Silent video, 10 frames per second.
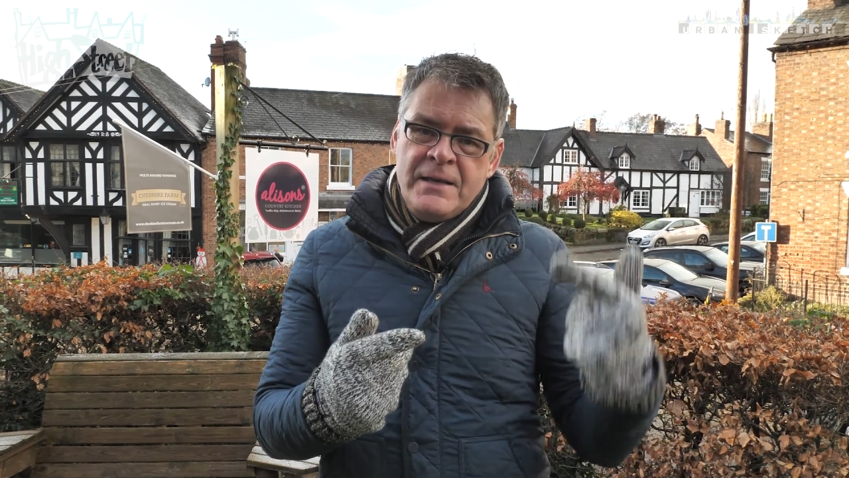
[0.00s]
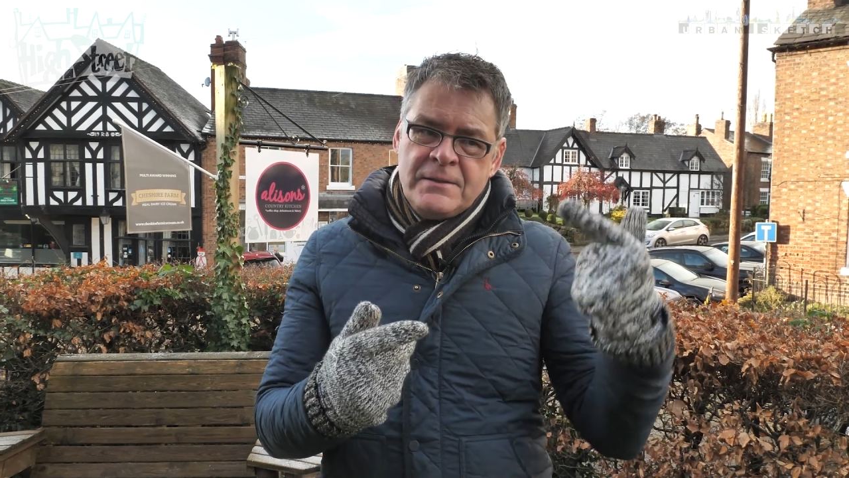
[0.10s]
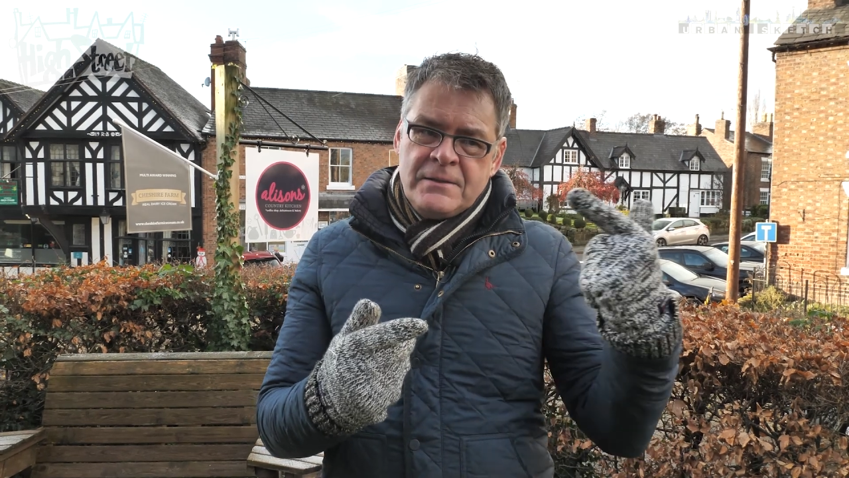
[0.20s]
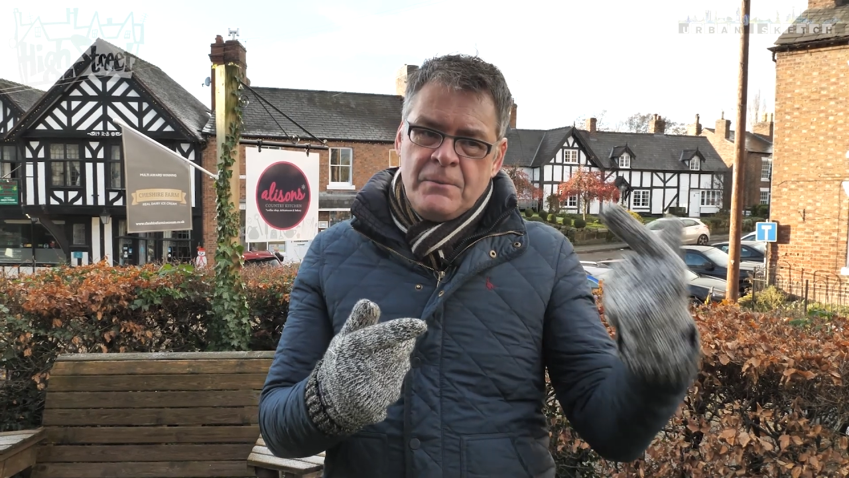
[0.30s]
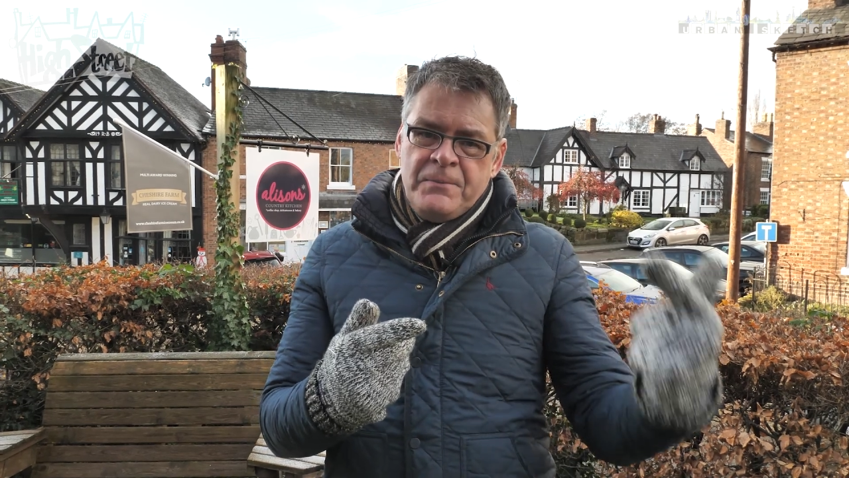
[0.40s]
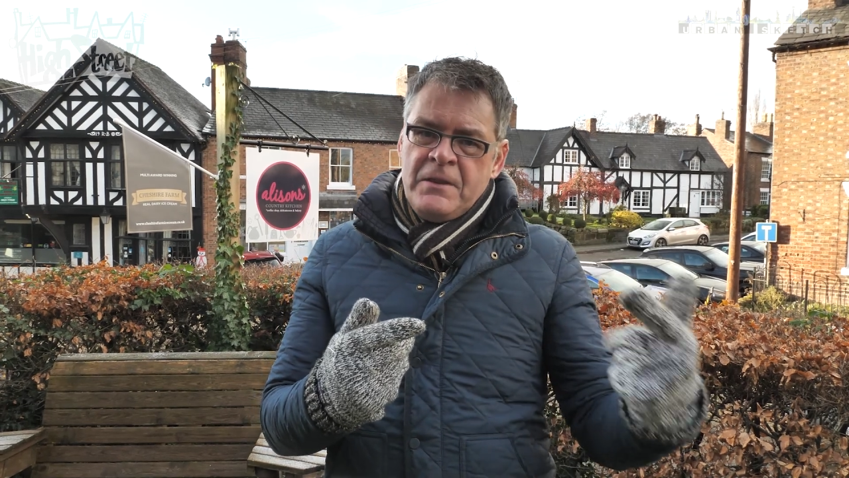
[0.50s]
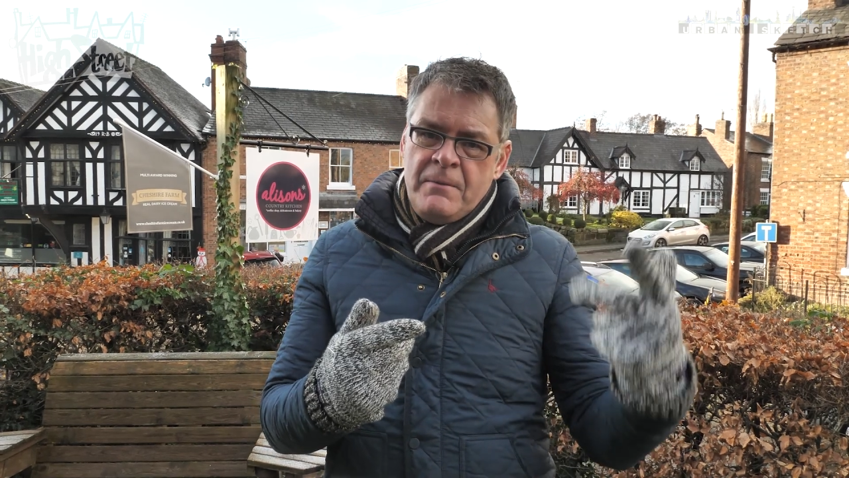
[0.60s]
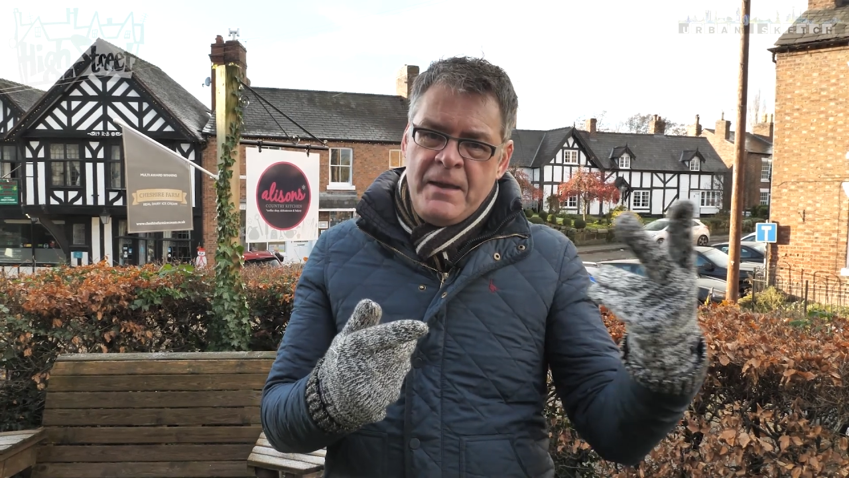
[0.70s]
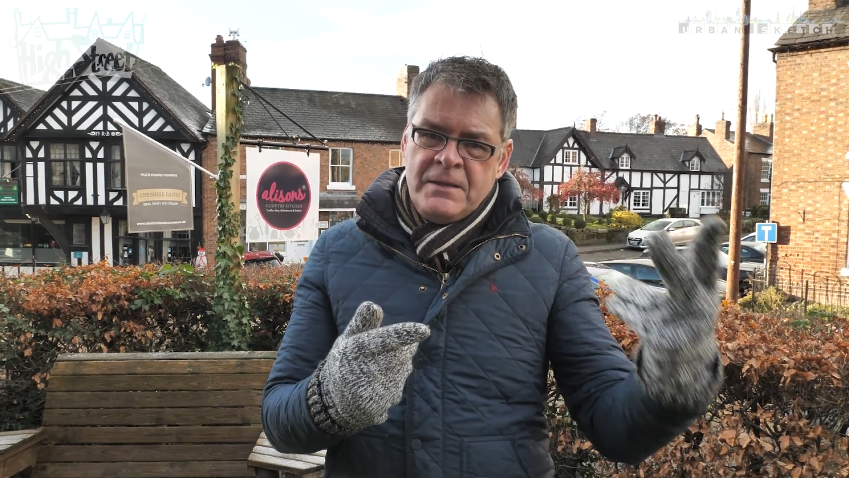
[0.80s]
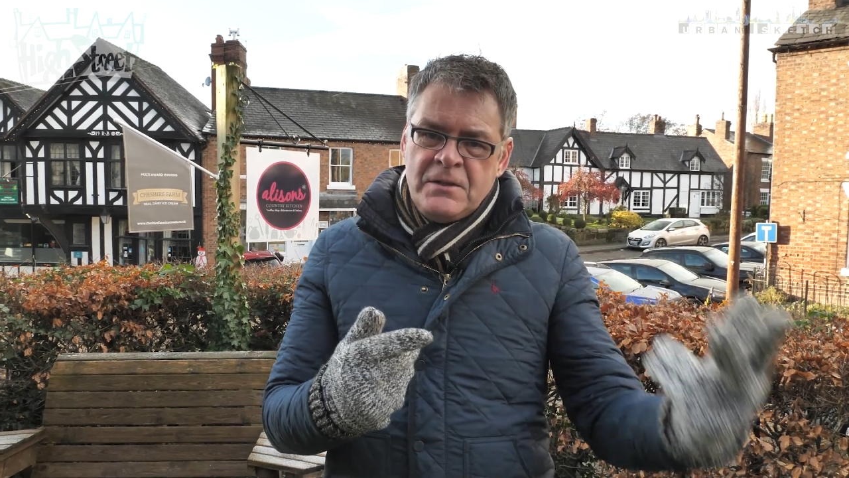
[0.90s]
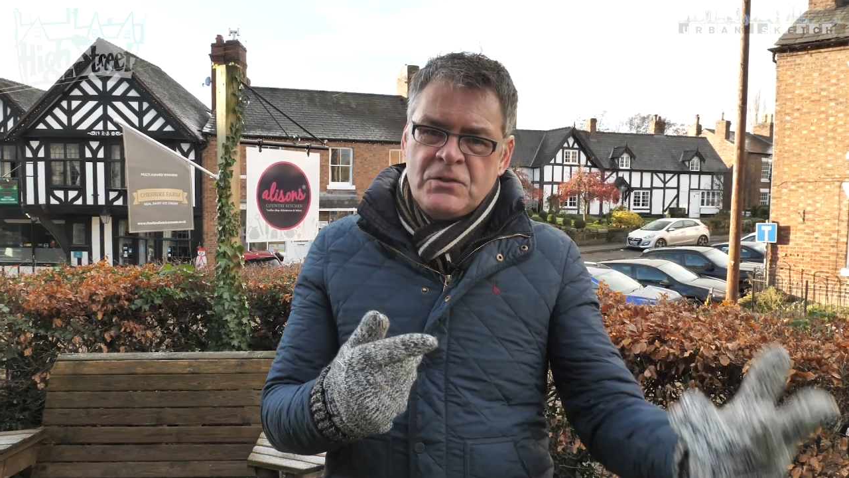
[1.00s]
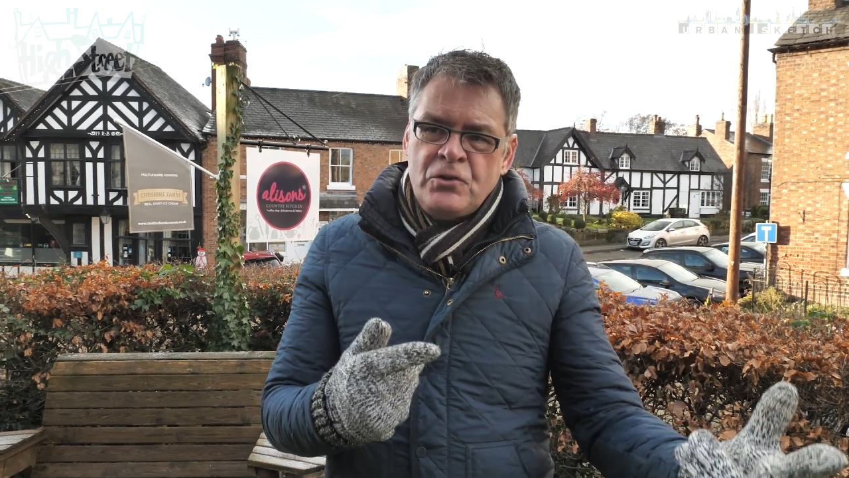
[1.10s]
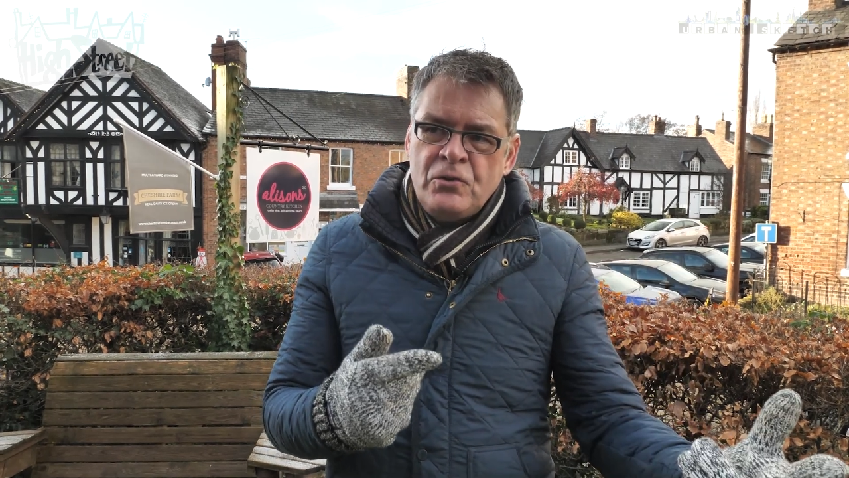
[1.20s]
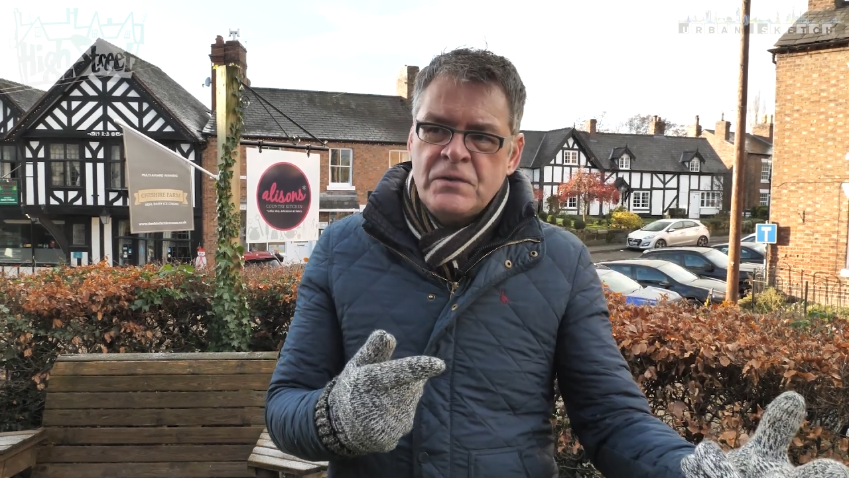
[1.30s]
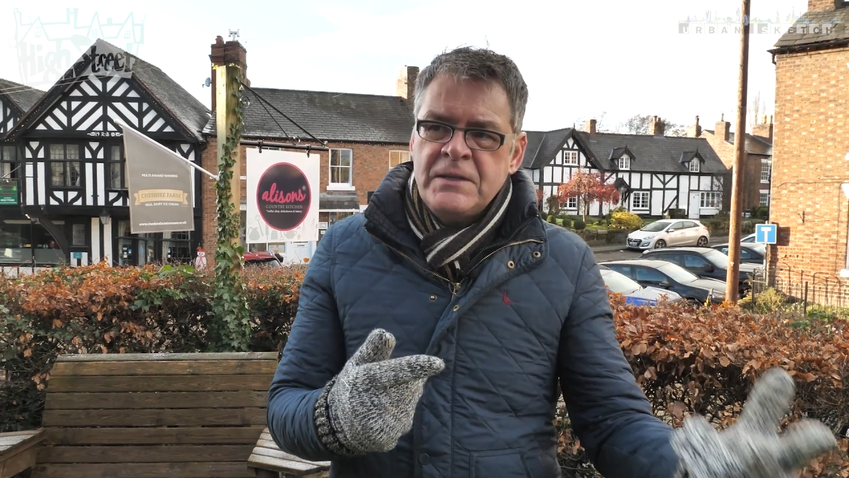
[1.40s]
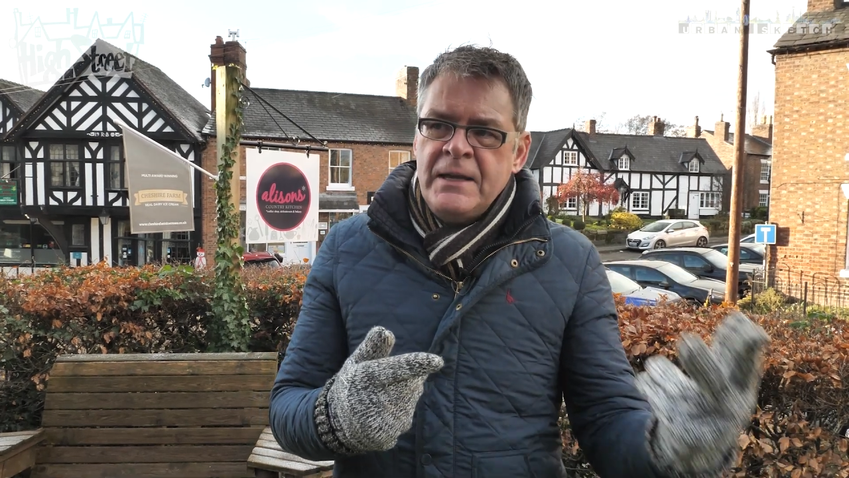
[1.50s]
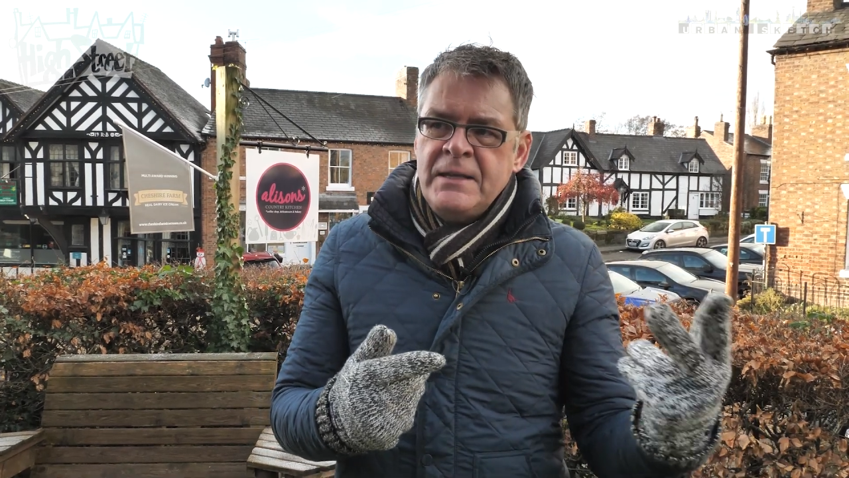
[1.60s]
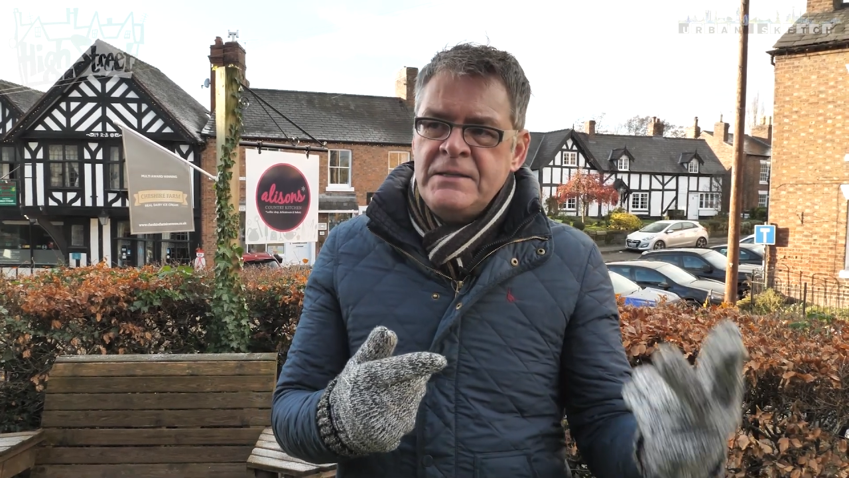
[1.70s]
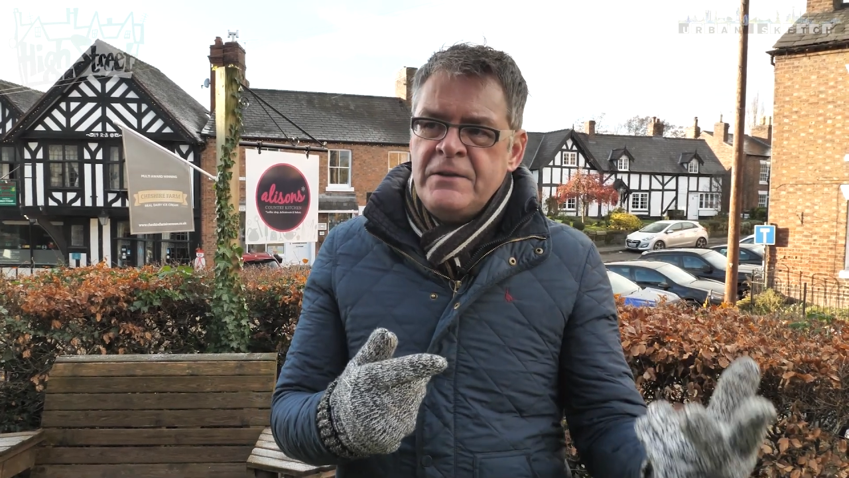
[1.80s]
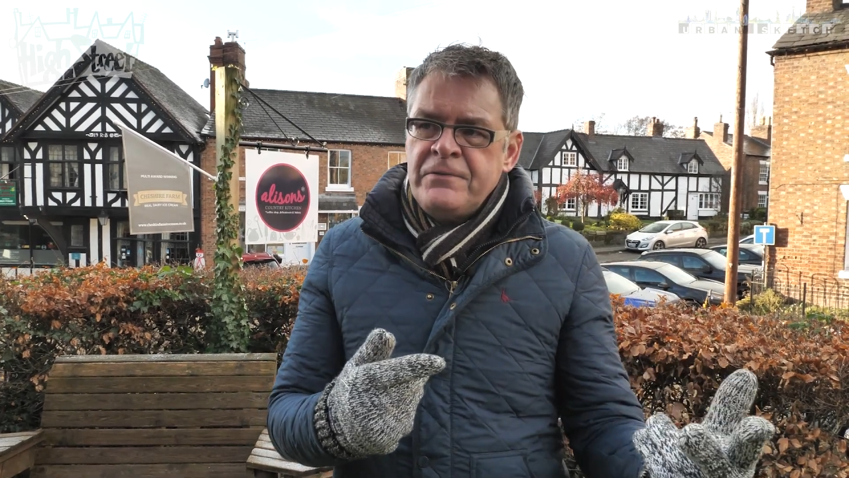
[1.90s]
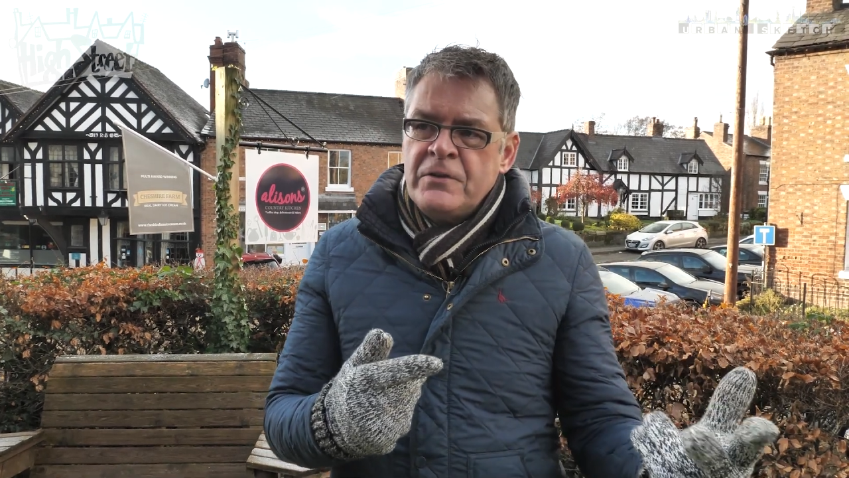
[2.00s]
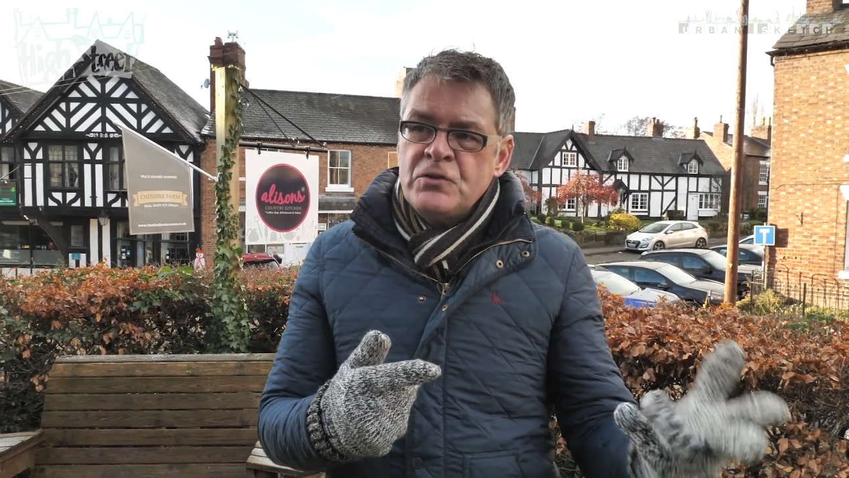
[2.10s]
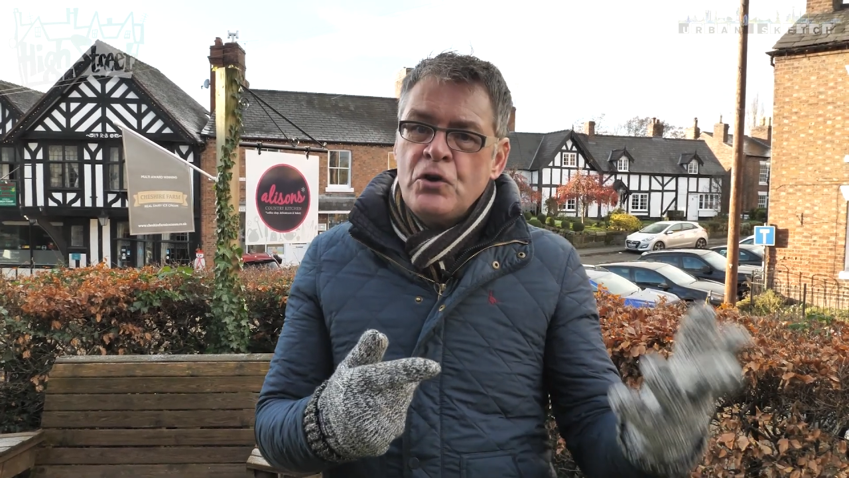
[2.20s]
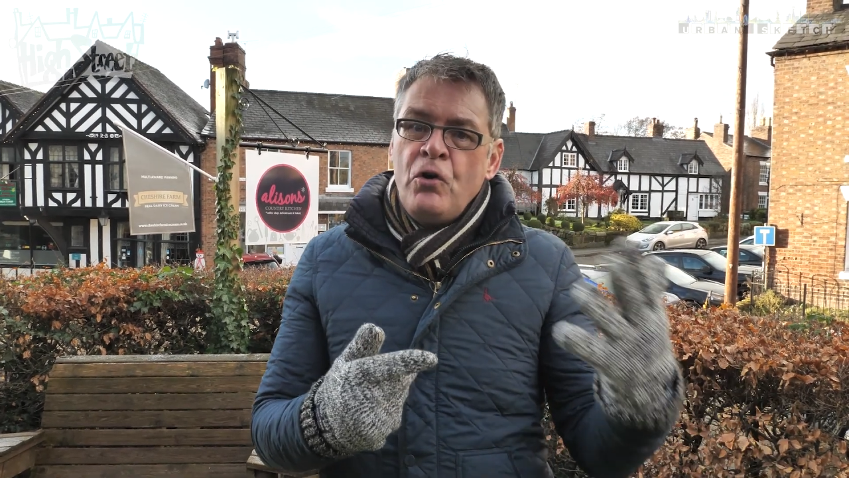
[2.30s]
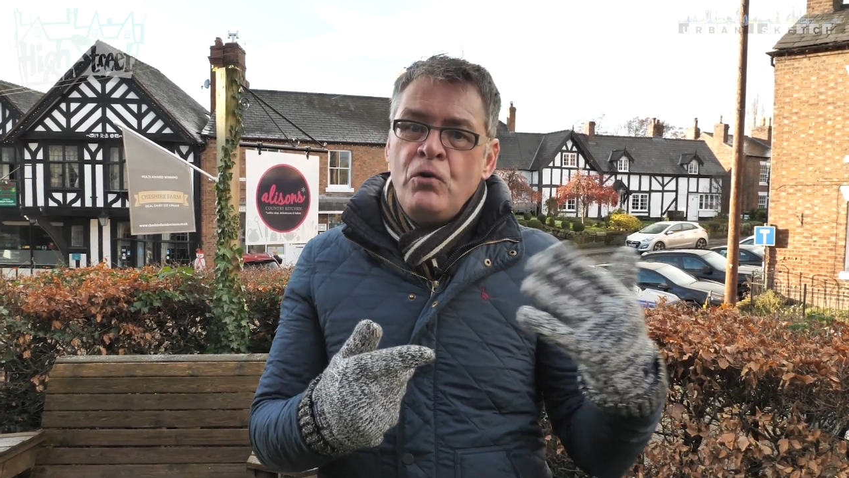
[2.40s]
is something that makes this course different.